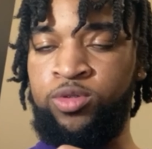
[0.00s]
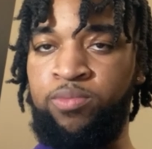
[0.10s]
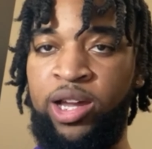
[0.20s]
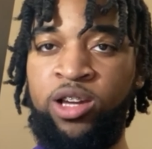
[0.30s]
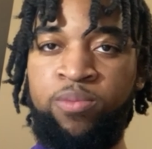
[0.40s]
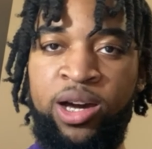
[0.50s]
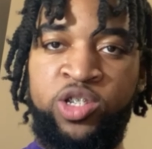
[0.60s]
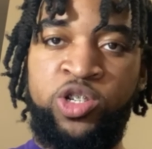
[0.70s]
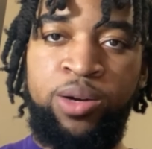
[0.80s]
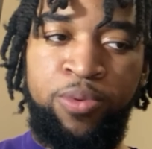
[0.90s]
But I ain't gonna buy a
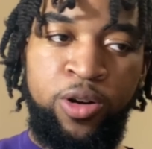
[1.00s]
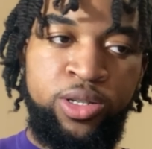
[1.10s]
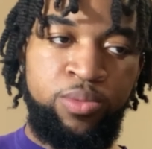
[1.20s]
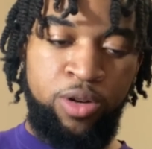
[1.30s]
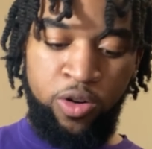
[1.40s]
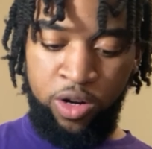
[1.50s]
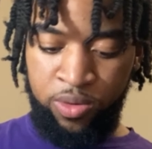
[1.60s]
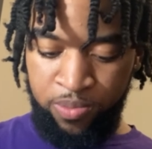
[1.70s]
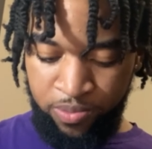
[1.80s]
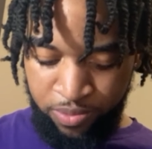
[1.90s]
tripod tomorrow.
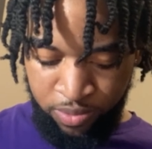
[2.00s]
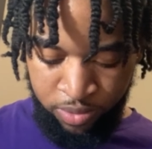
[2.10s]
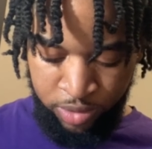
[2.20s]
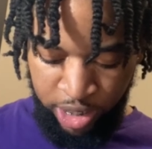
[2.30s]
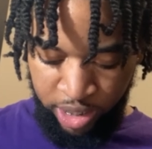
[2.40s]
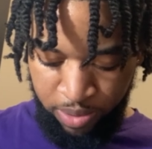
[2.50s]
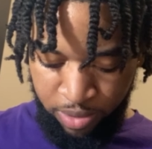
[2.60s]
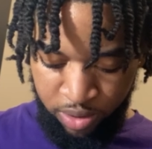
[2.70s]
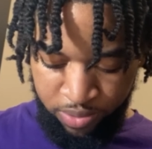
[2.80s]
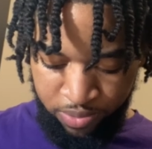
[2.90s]
Damn,
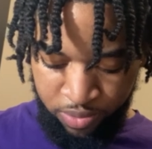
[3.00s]
go.